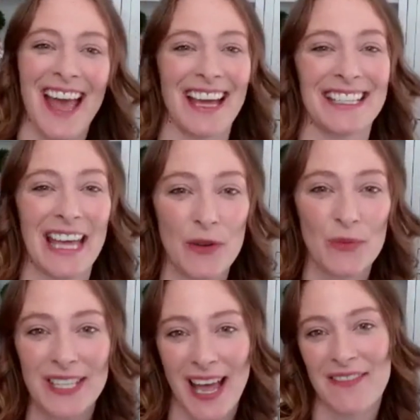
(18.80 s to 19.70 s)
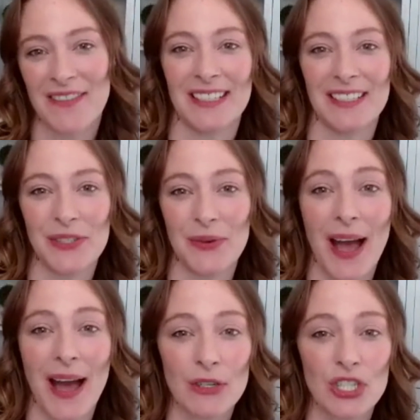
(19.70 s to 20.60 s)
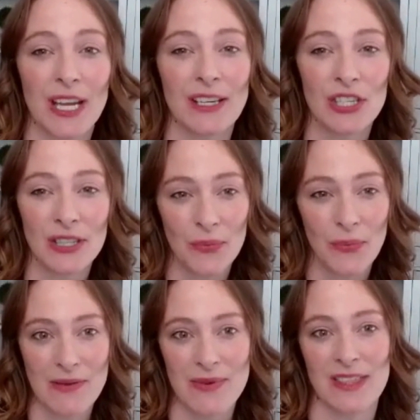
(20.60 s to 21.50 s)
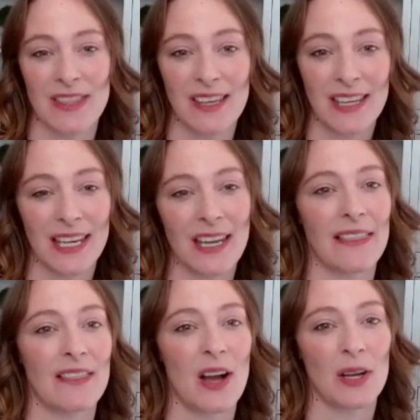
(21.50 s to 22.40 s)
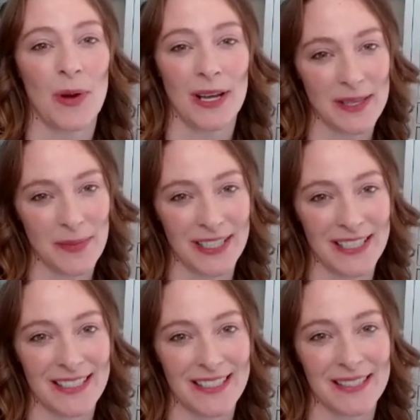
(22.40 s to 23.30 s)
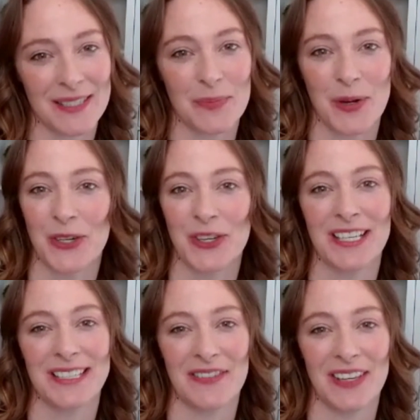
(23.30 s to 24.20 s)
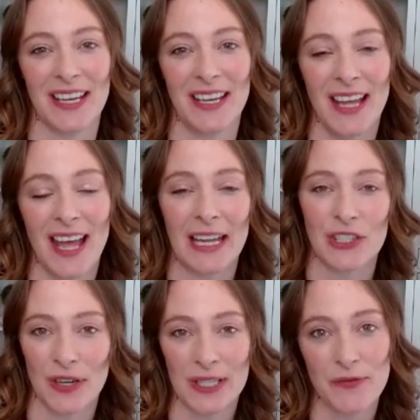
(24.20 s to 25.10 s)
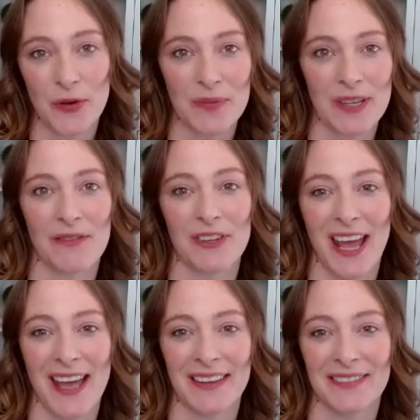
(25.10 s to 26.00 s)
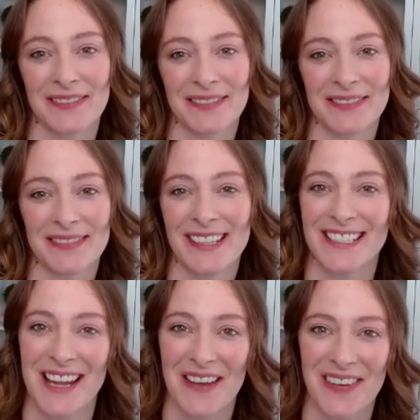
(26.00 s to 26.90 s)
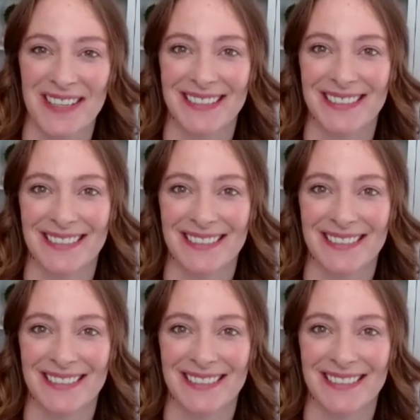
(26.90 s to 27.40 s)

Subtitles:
and together we'll dive into how changing the way we think can unlock possibilities, spark creativity, and transform the everyday. Let's dive in.